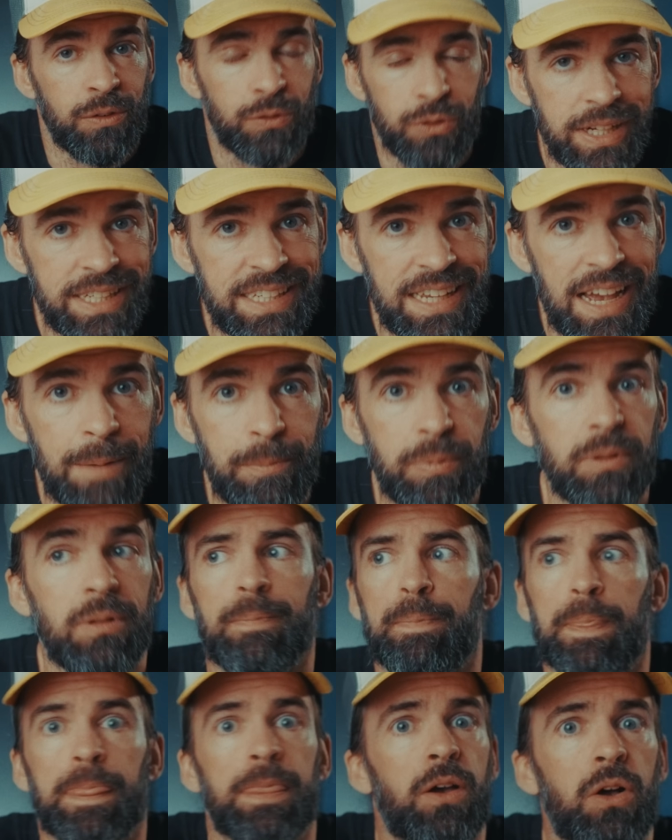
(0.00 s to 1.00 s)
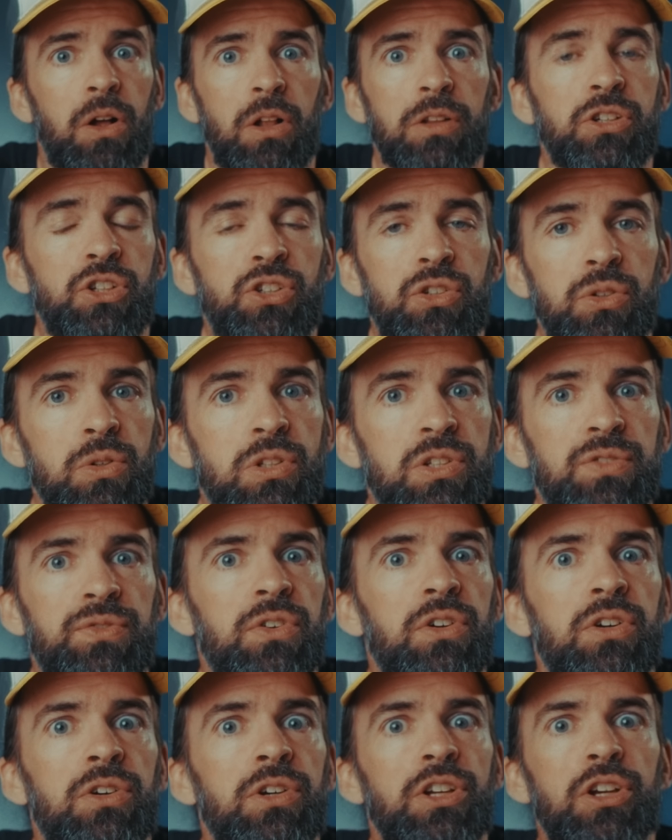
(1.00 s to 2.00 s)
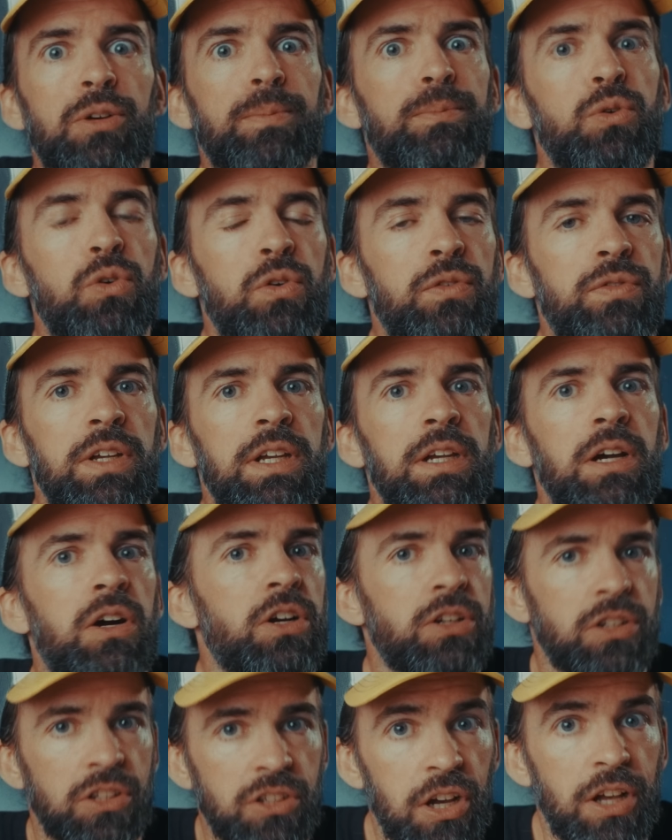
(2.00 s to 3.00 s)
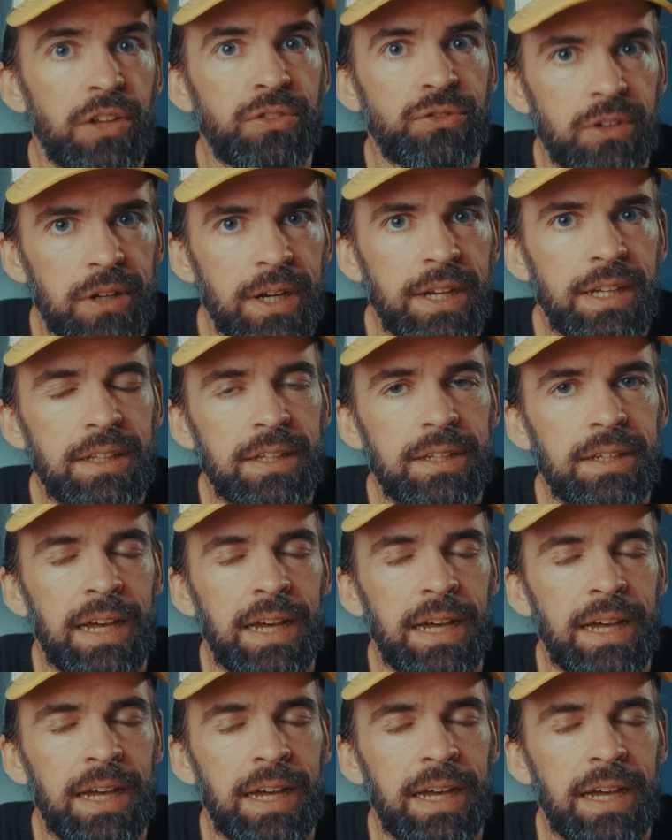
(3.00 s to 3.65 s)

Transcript: For example, all the shoots for your movie are done, right?